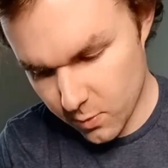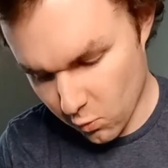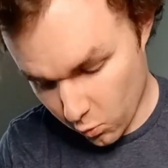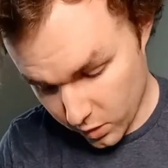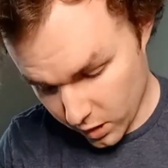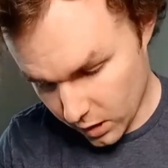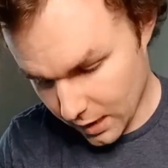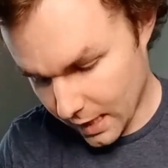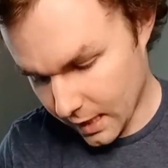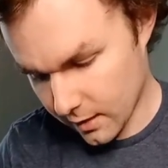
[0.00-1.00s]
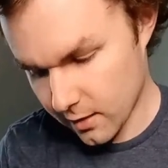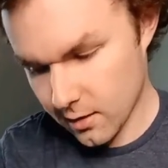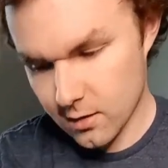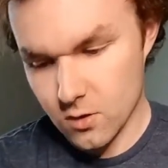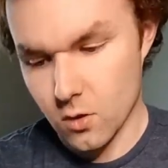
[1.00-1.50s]
be a really good length,
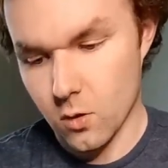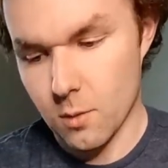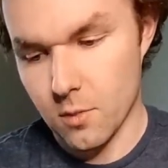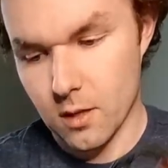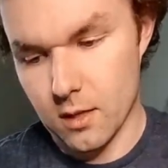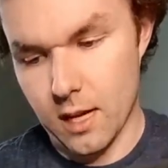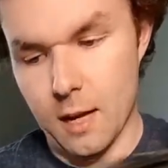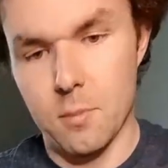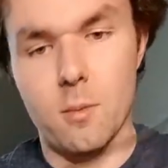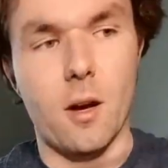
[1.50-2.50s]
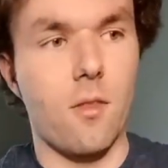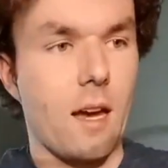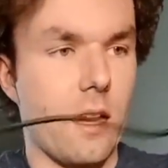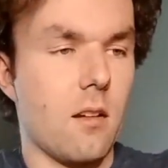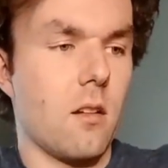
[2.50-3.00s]
so I'm happy about
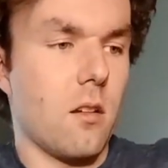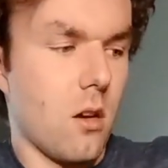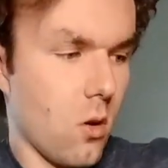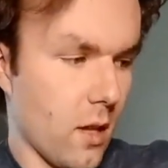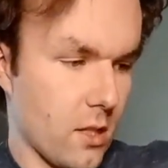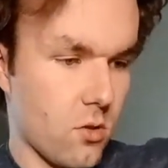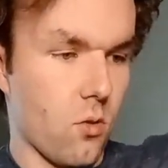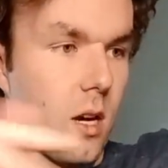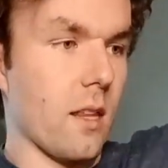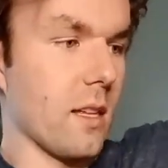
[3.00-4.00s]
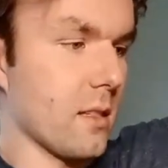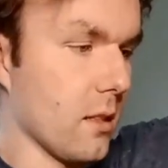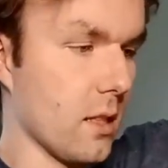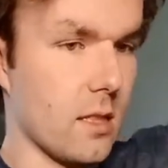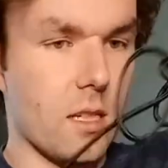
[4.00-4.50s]
that. Oh, that's great. That's at
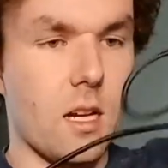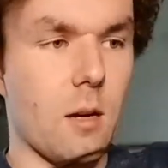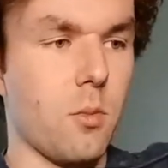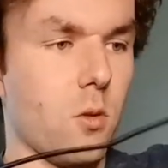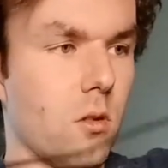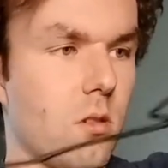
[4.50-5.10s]
least a couple